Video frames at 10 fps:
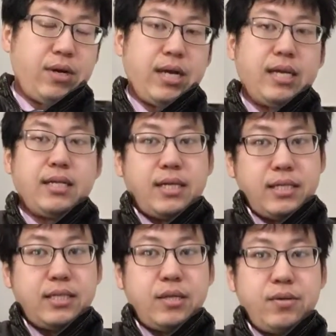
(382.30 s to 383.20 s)
Okay,
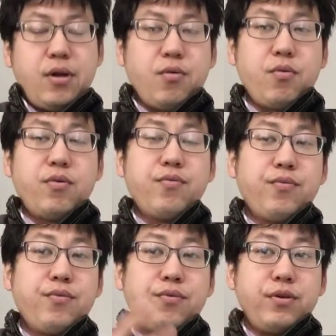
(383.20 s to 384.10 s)
that's, no.
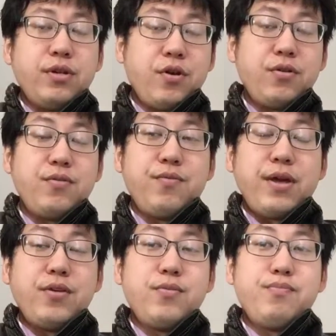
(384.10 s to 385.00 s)
You know,
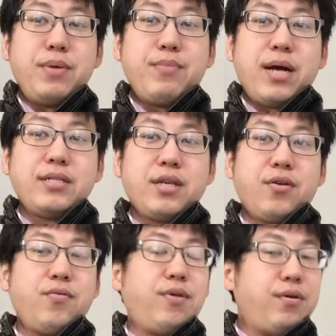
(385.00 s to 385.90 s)
when you people ask
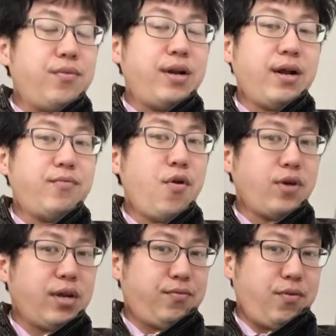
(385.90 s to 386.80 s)
you, what are you
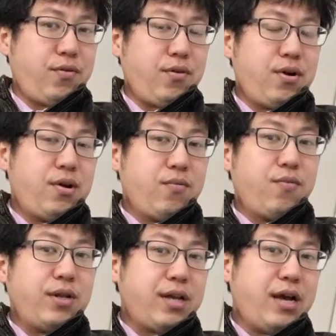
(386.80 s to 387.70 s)
working for?
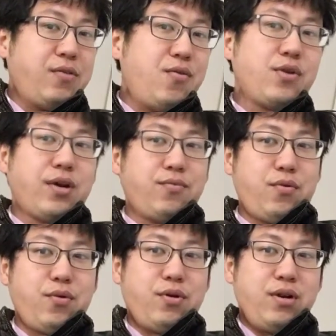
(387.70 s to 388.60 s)
What are you working
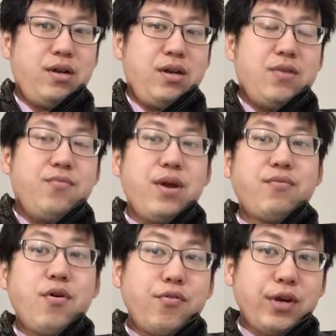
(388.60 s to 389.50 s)
for? We
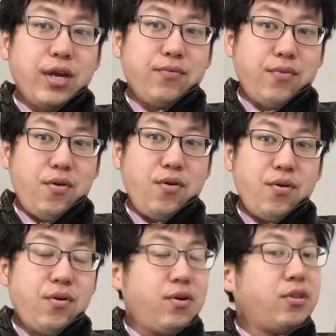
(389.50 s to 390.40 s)
are working for
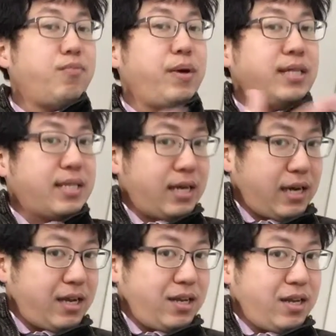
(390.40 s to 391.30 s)
to pay
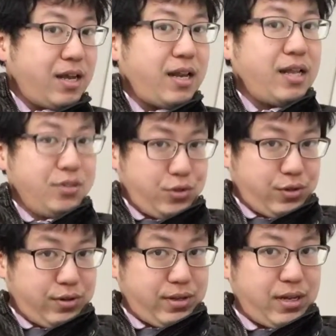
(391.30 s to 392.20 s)
zakat and
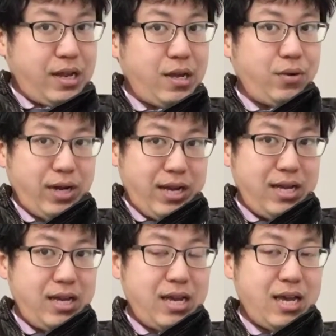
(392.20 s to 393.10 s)
education. Okay?